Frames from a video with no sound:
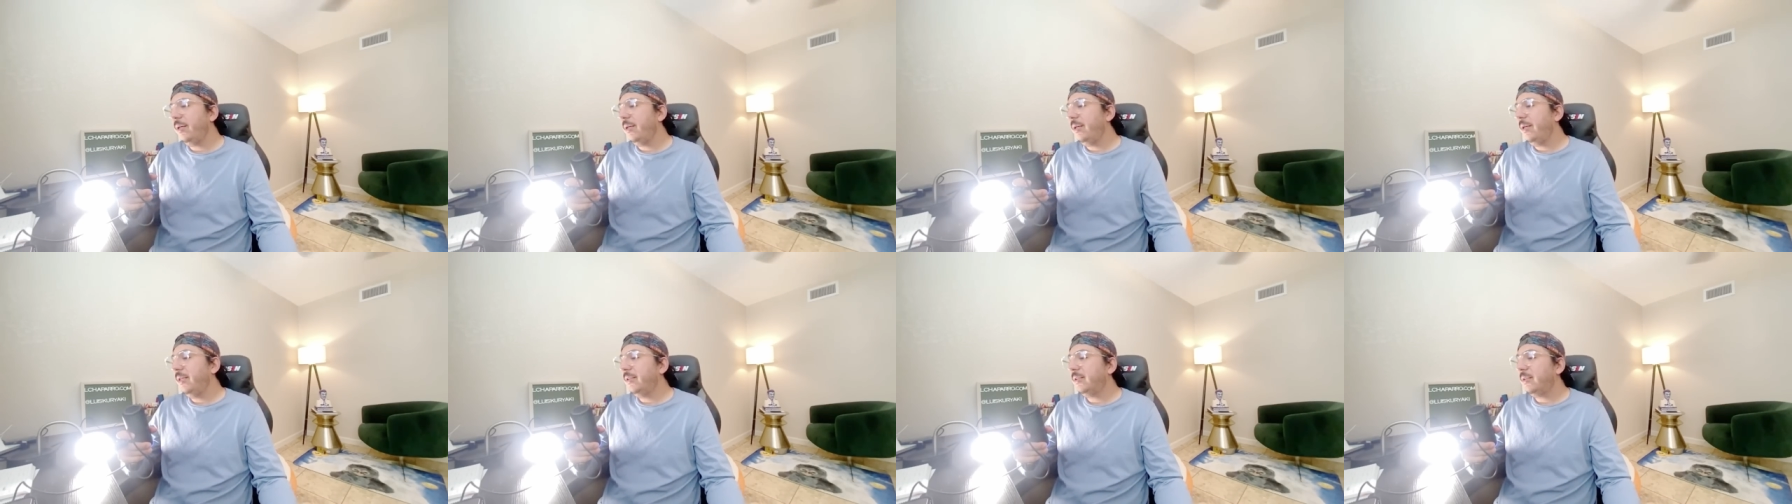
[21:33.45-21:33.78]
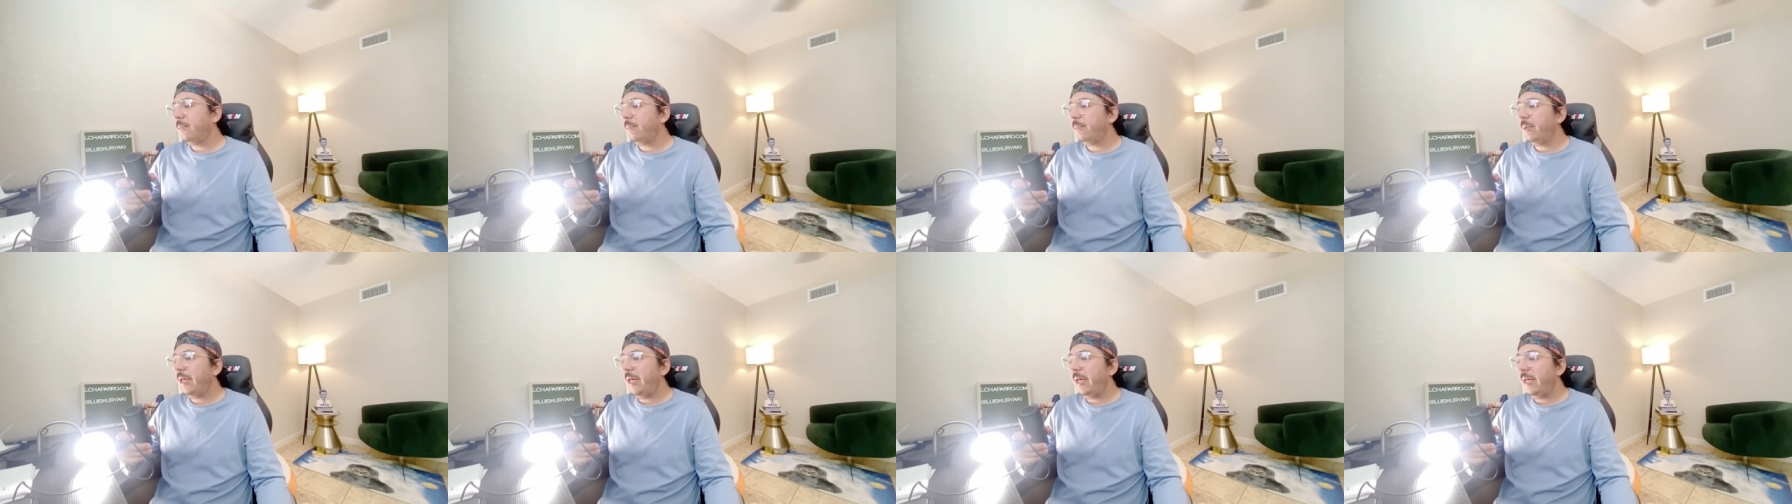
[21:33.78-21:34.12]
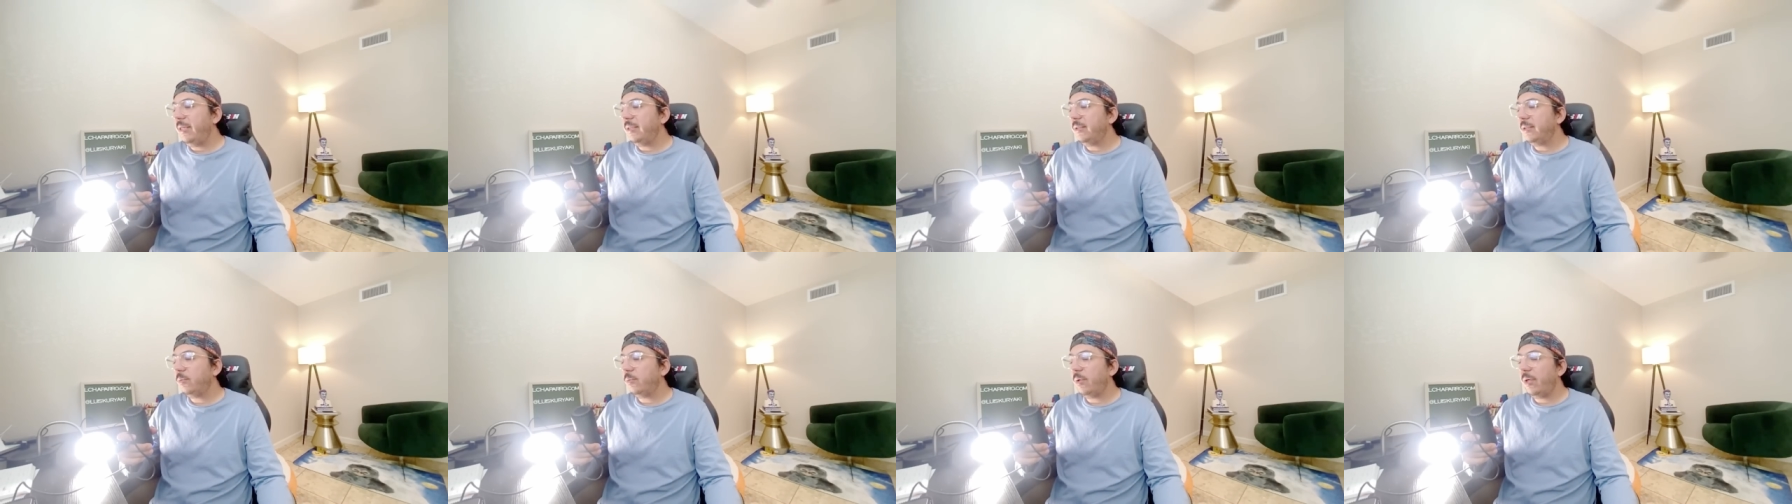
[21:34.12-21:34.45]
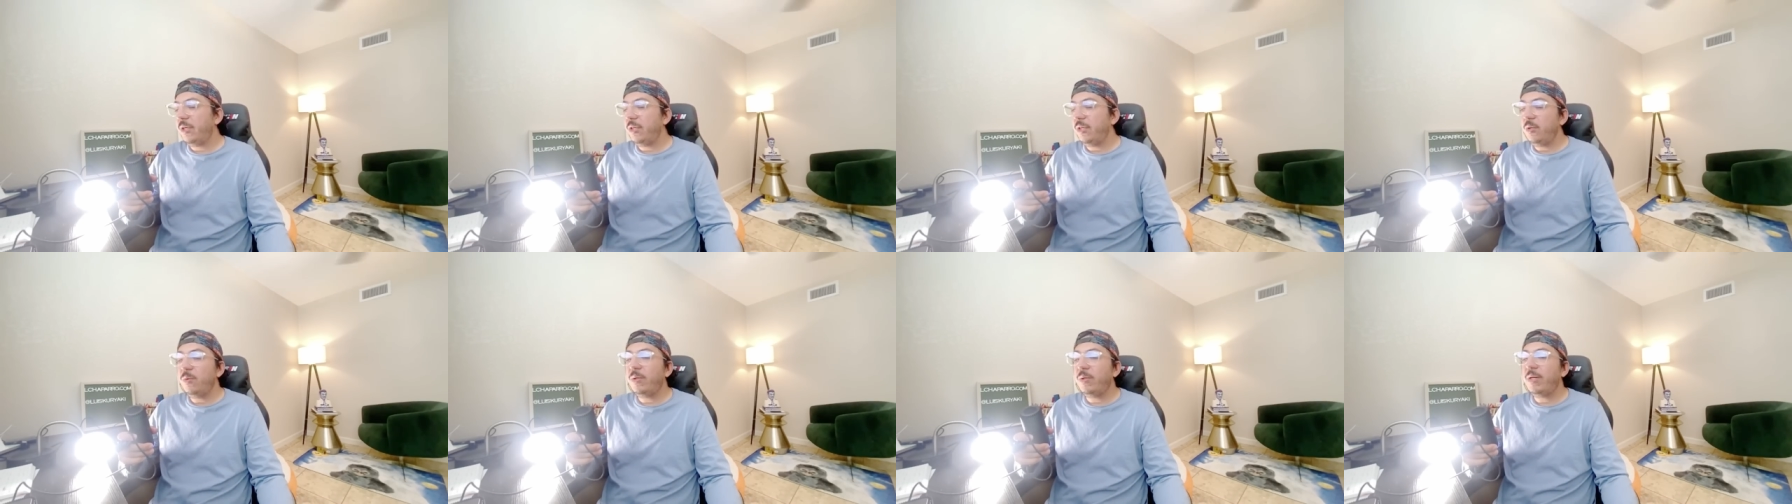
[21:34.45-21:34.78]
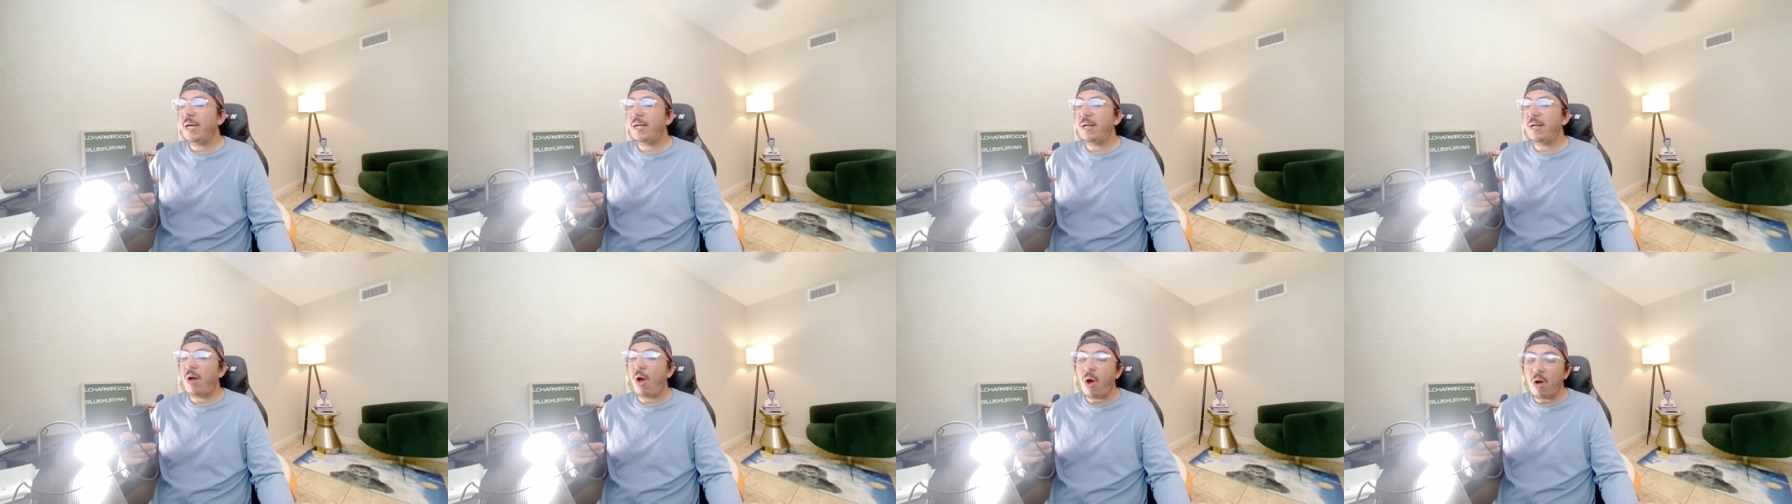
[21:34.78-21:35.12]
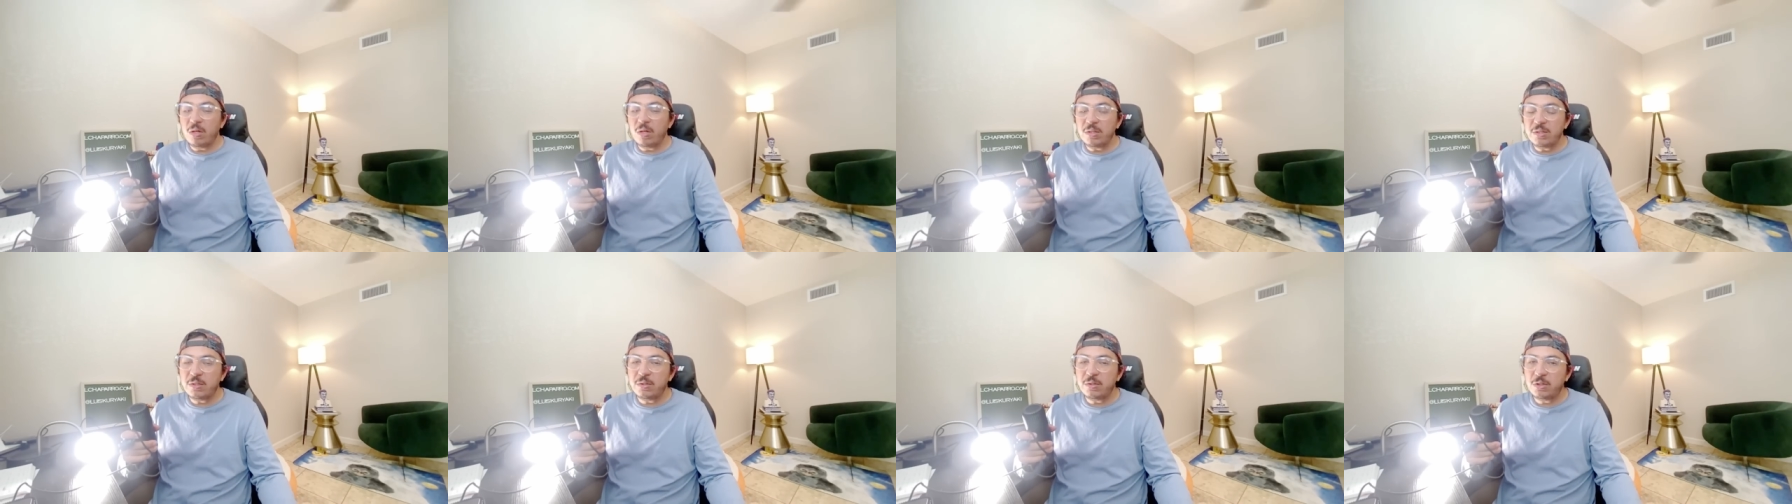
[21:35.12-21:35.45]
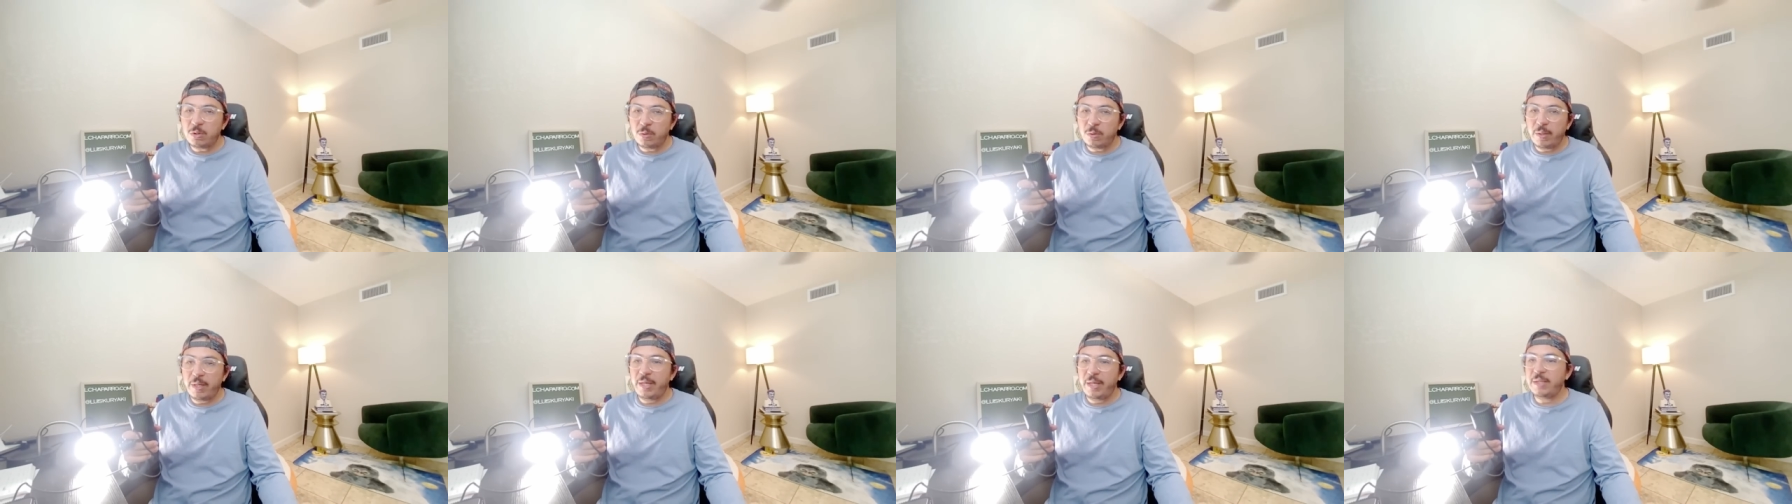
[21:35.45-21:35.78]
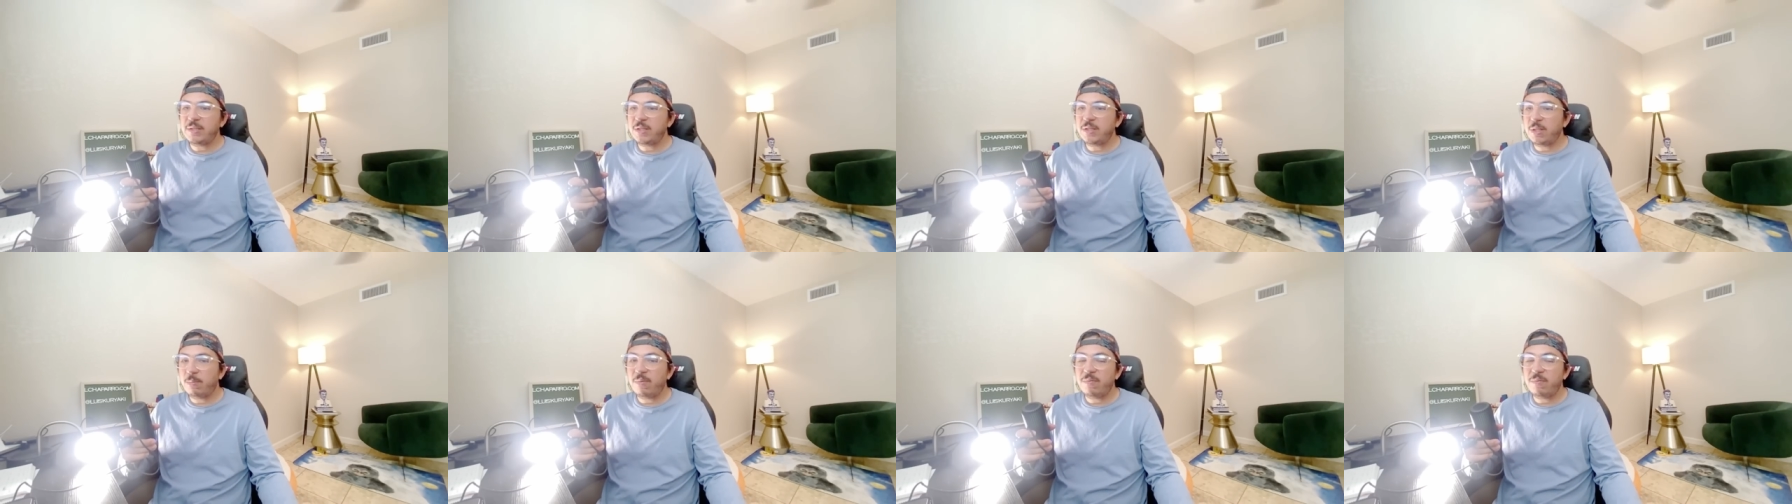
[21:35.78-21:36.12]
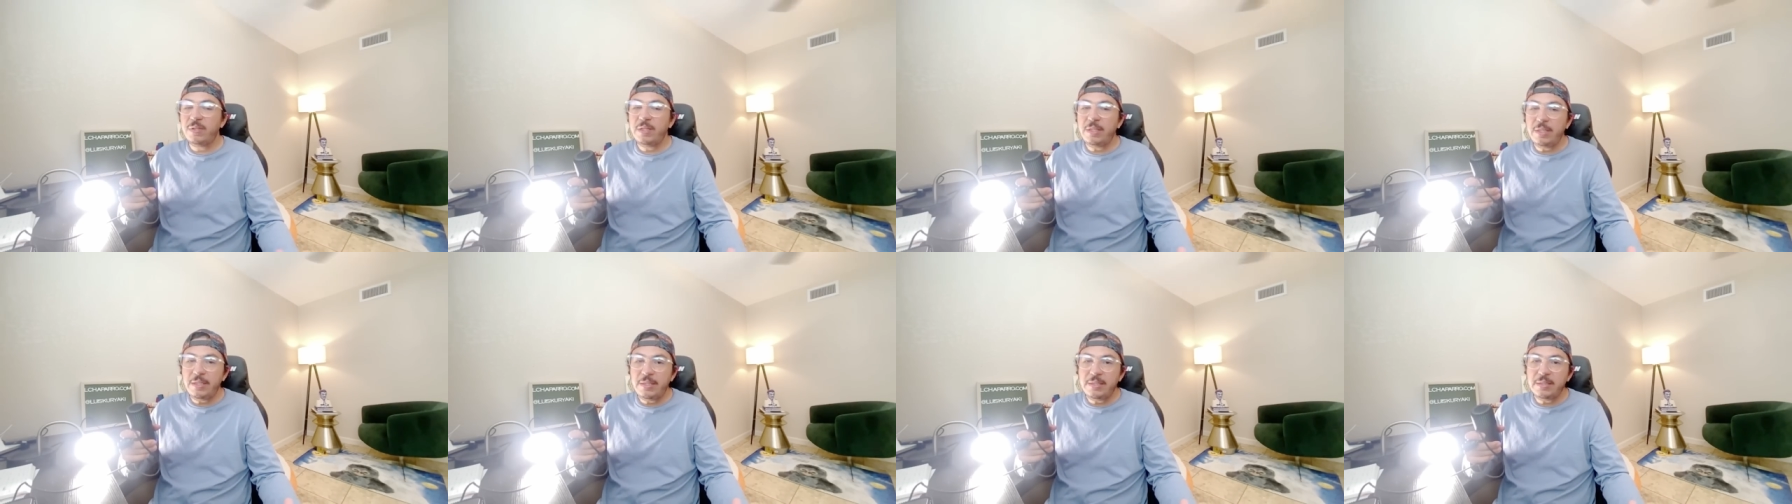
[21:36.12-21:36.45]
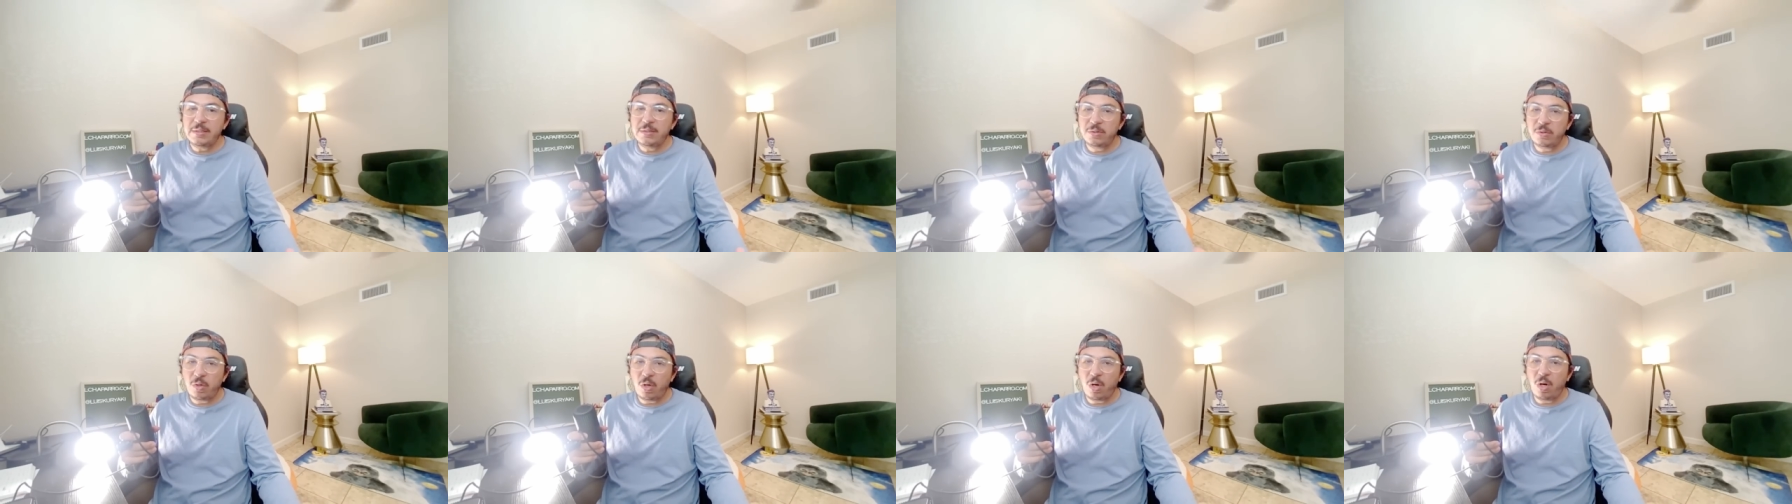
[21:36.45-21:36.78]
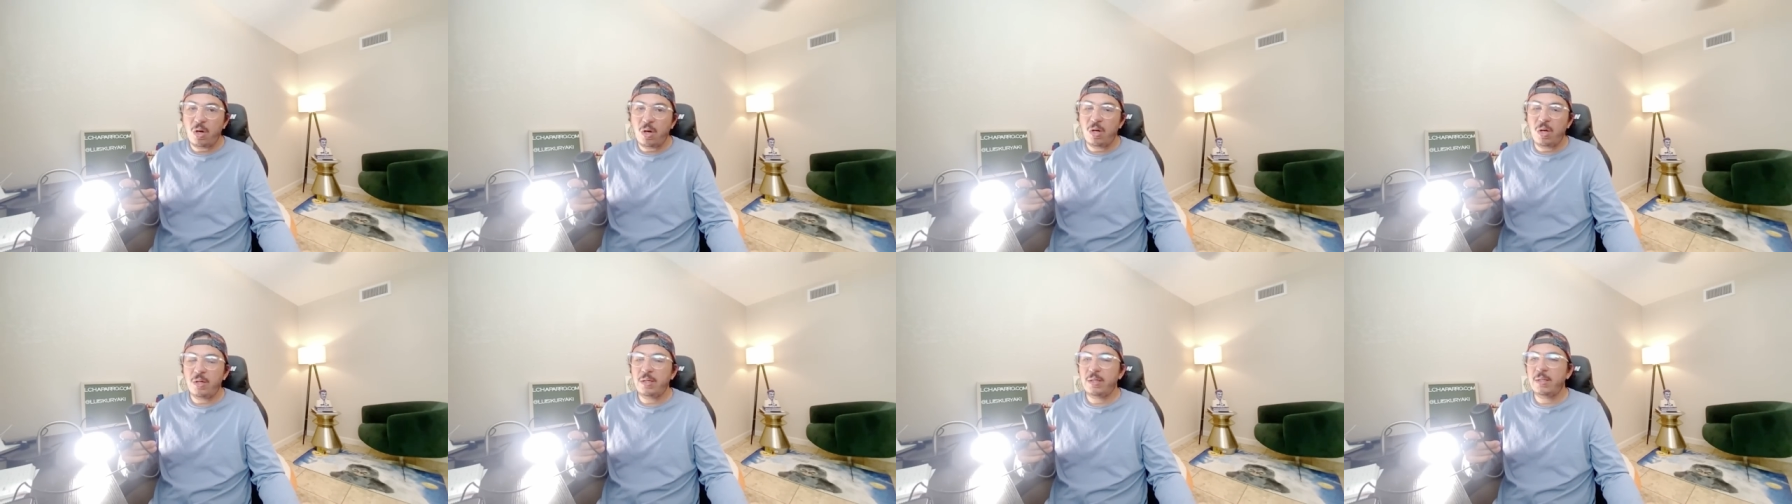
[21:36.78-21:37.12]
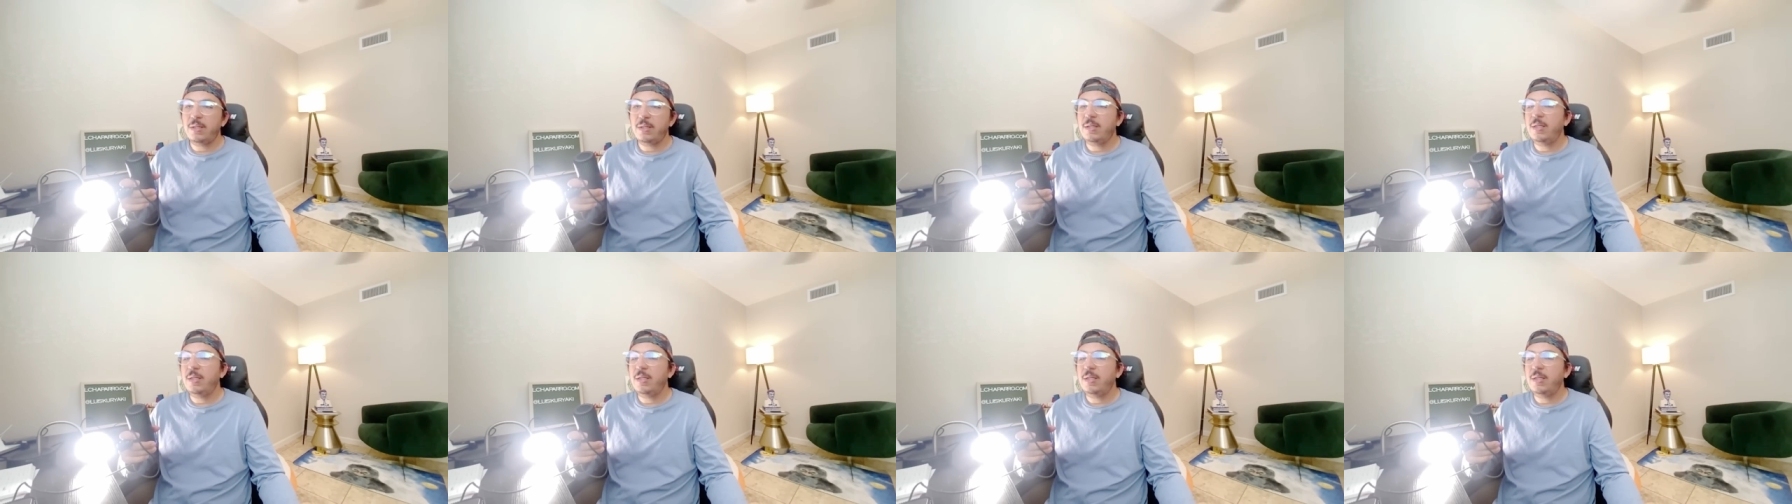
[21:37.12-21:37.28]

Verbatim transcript: It's a place where you can also trade some of these drugs